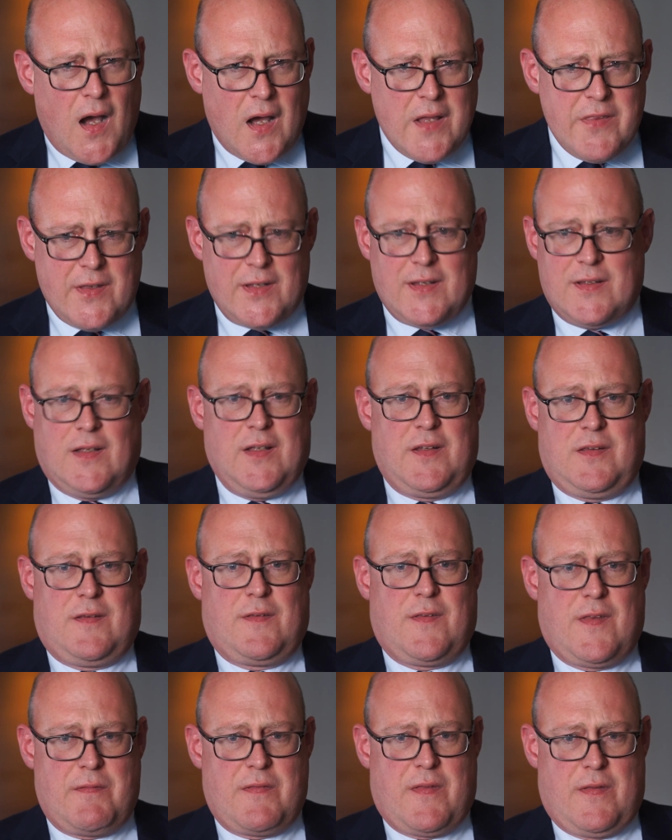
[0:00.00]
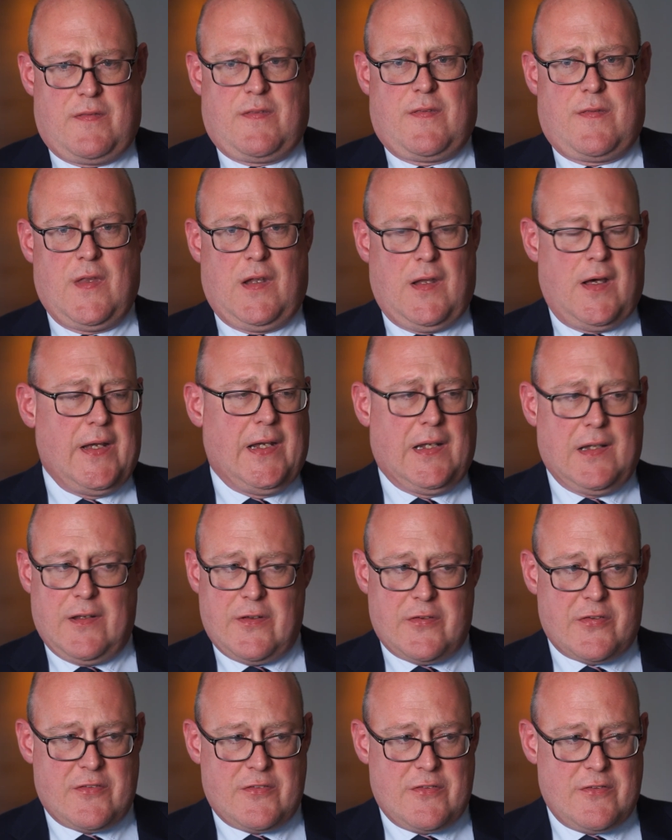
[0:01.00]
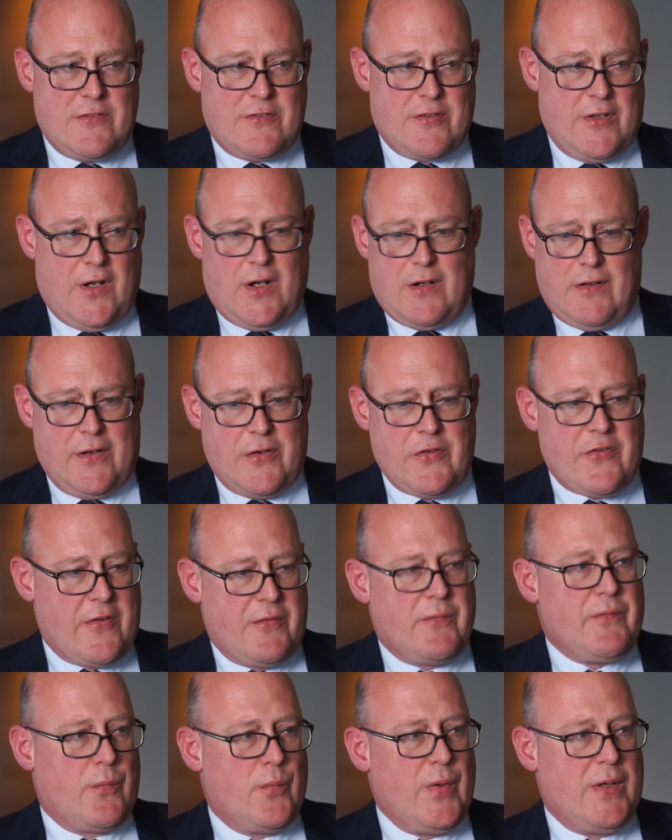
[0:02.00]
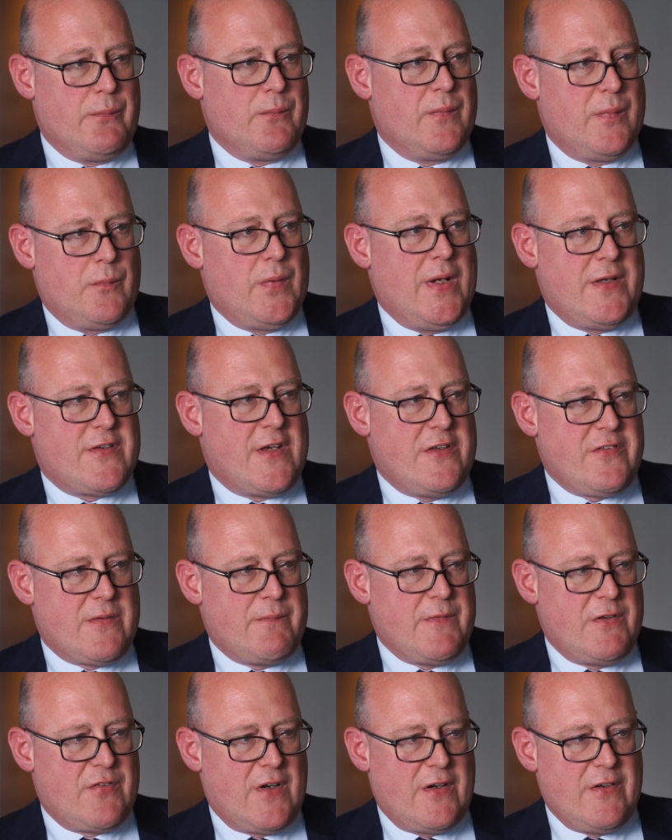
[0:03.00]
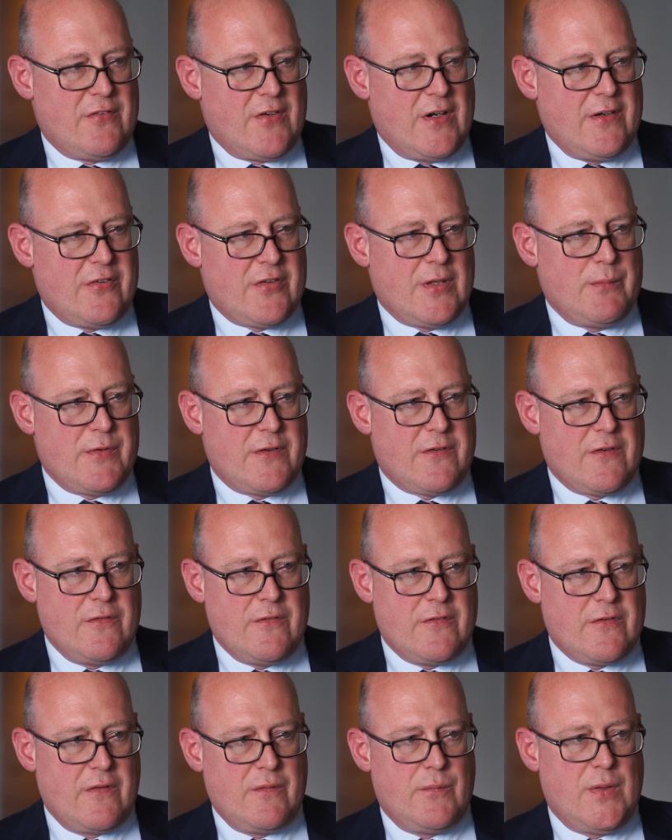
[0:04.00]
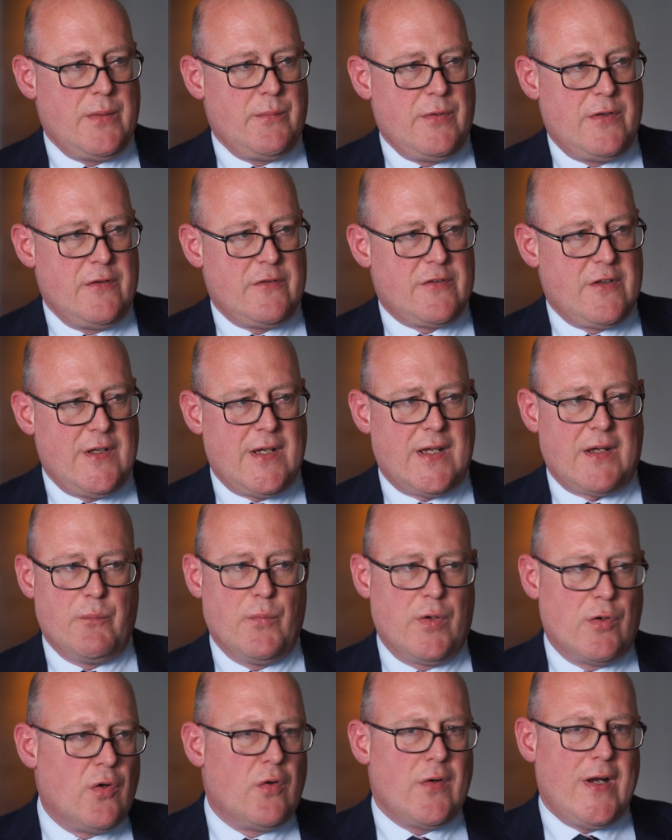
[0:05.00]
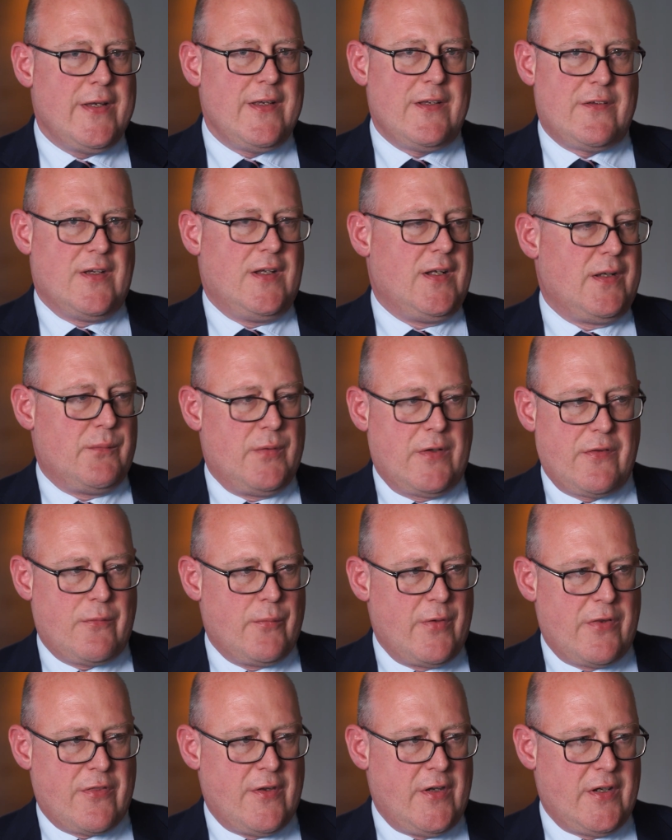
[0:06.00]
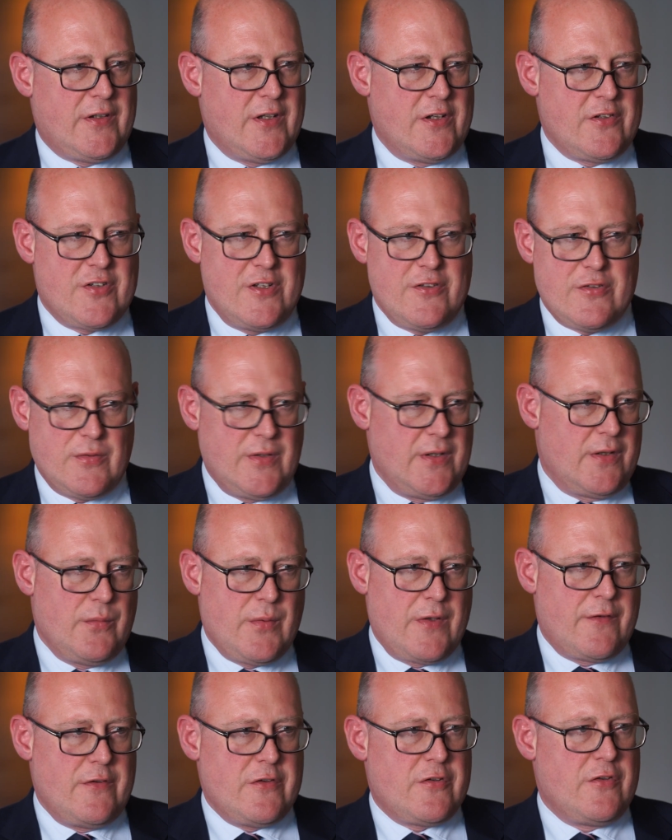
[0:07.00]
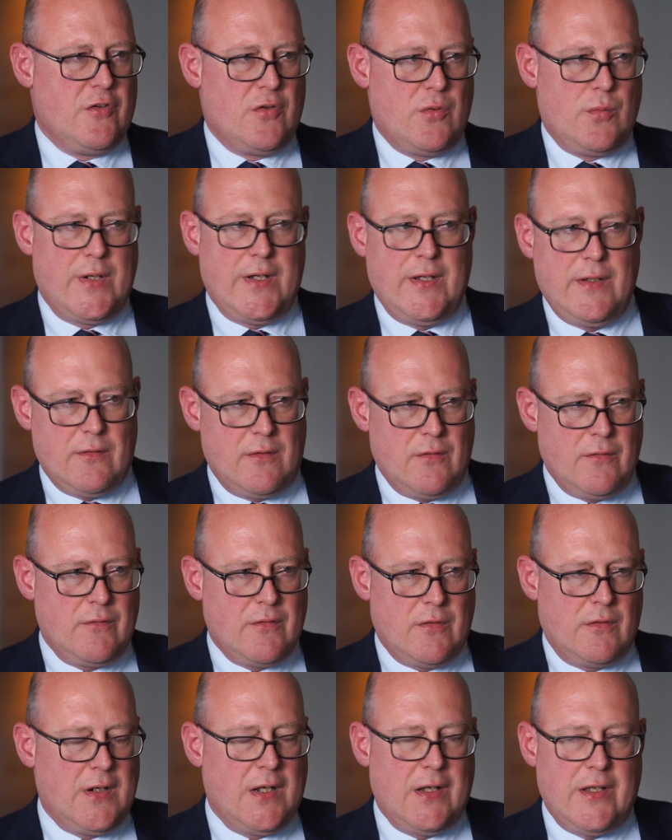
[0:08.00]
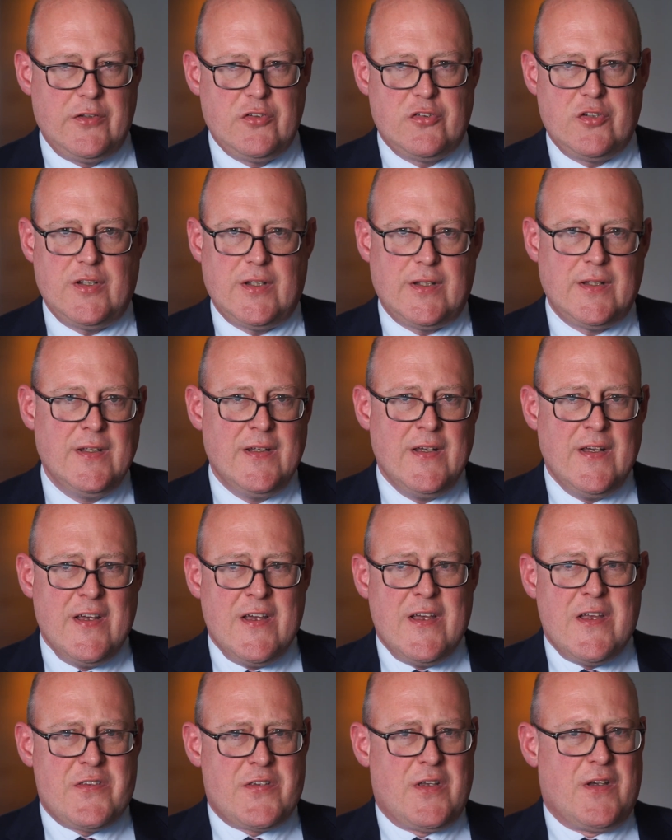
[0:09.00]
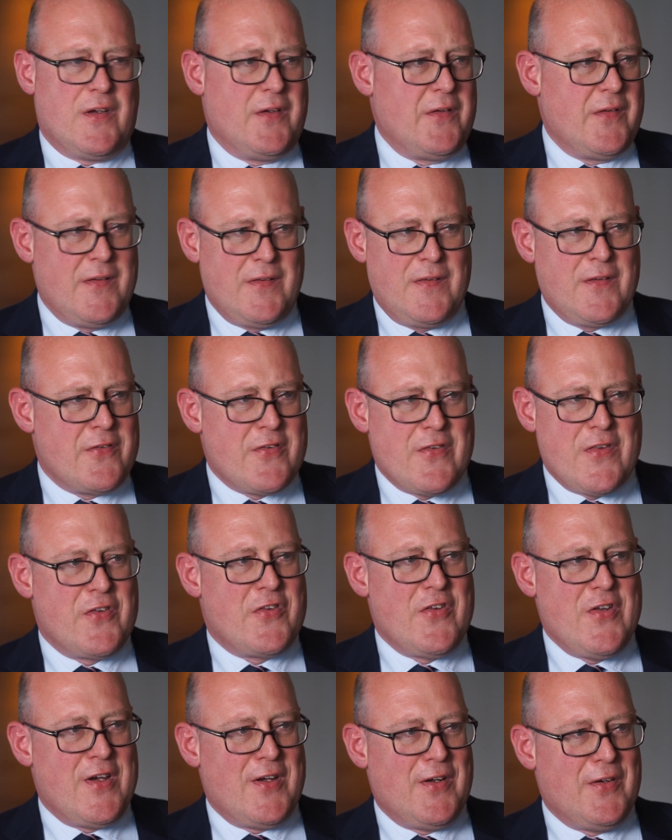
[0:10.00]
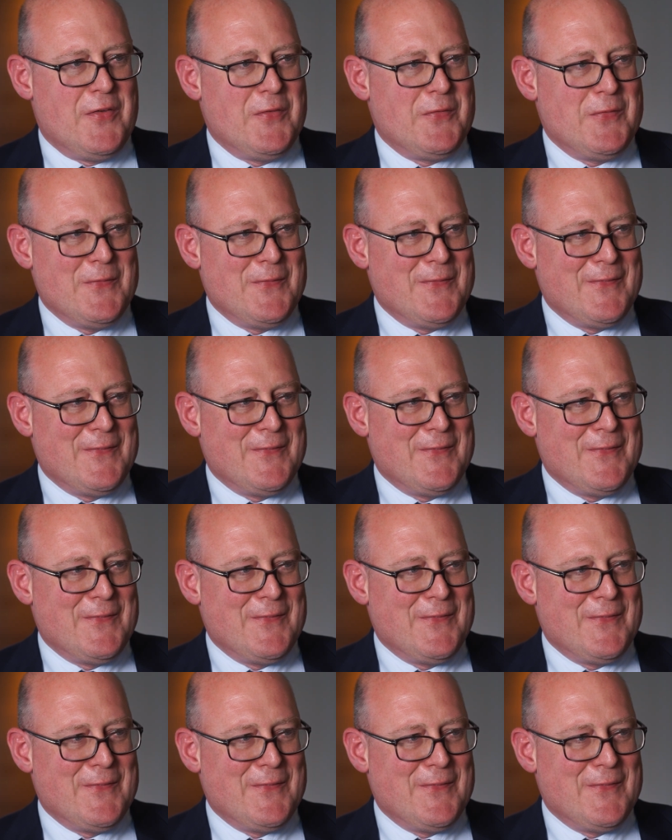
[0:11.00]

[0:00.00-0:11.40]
I think the likeliest scenario is that we maintain something very, very similar to the way we do today, and we're already dealing with third countries, whether it's Norway or LNG. So there's no,